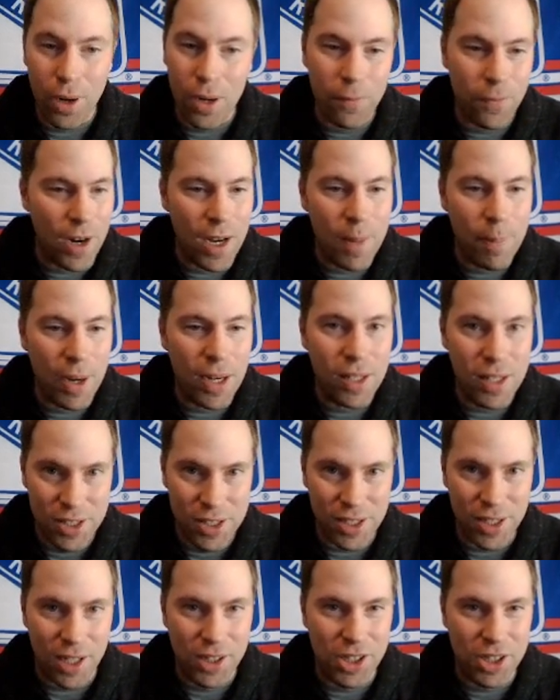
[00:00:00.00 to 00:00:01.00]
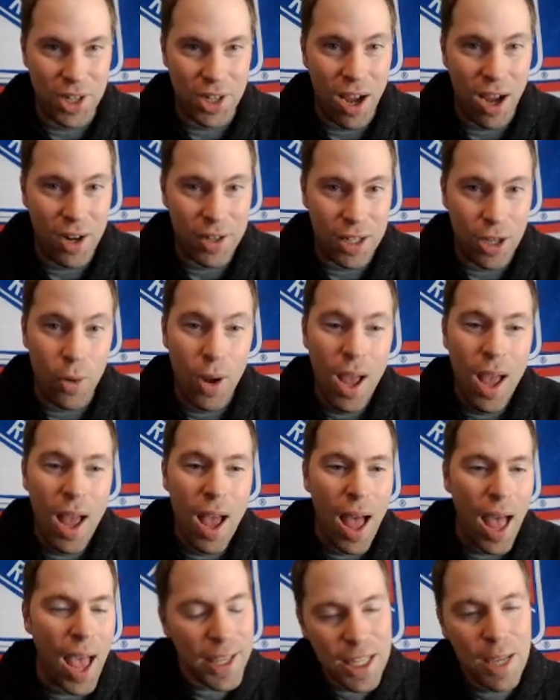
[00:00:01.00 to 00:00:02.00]
And for anybody listening on just audio,
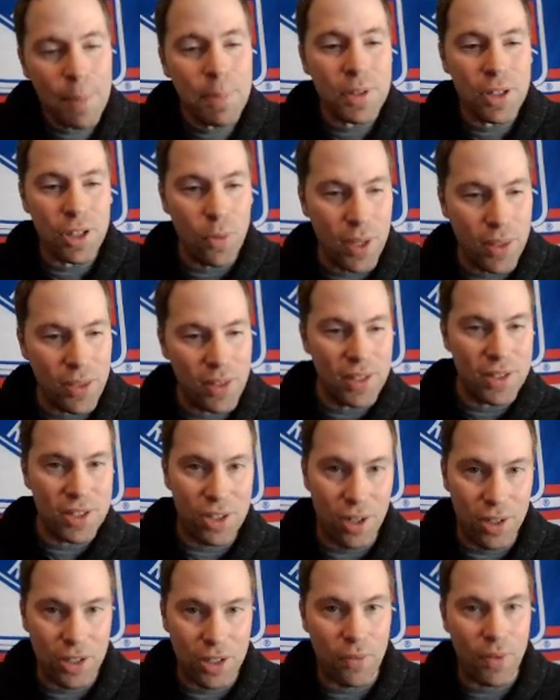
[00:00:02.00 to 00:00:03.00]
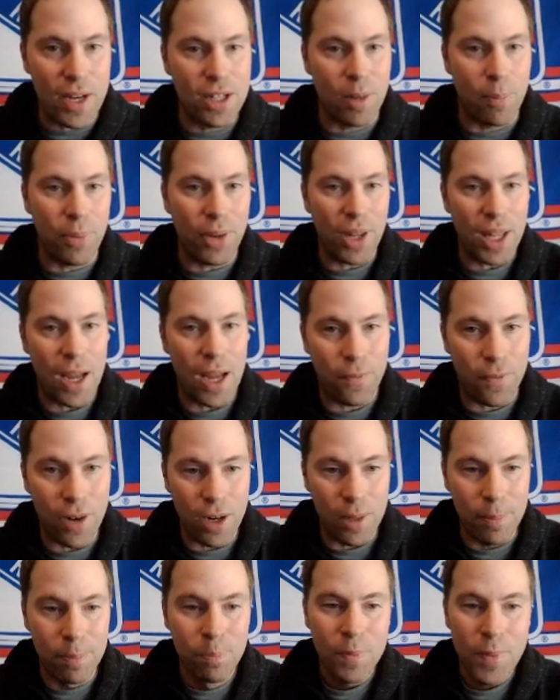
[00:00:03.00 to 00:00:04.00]
I kept doing this during the Ranger playoff
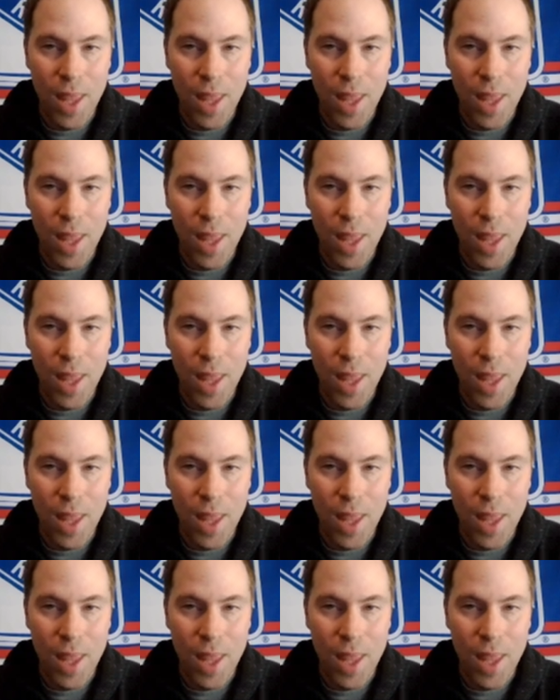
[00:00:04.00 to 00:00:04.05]
run.